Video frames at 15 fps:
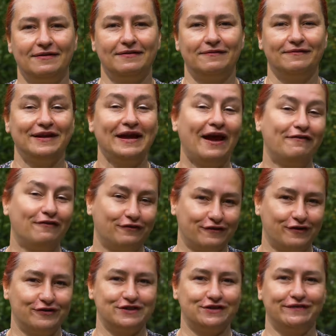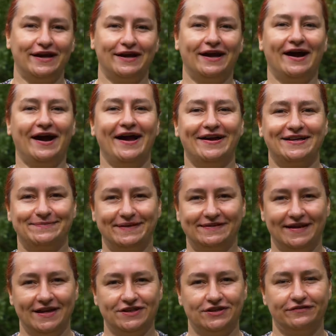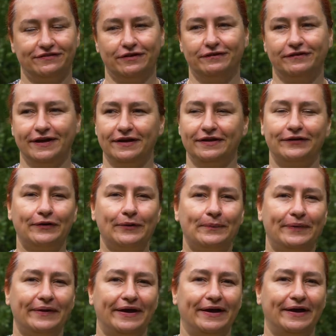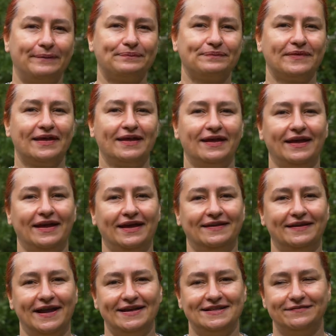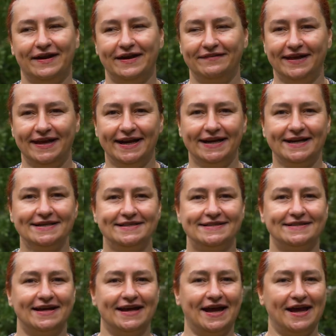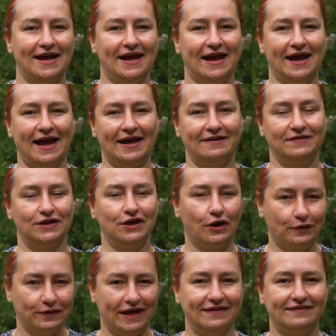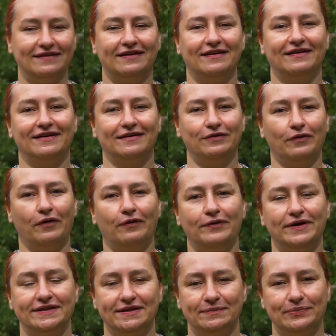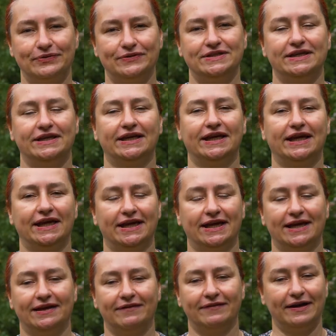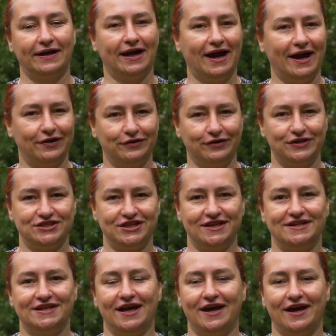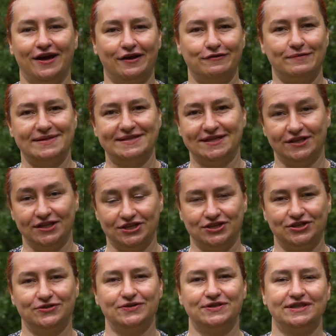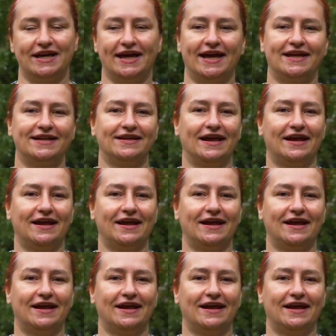We have, of course, very high expectation from Green Group in the next 5 years, and we know that you're already putting very high on your agenda environmental issues and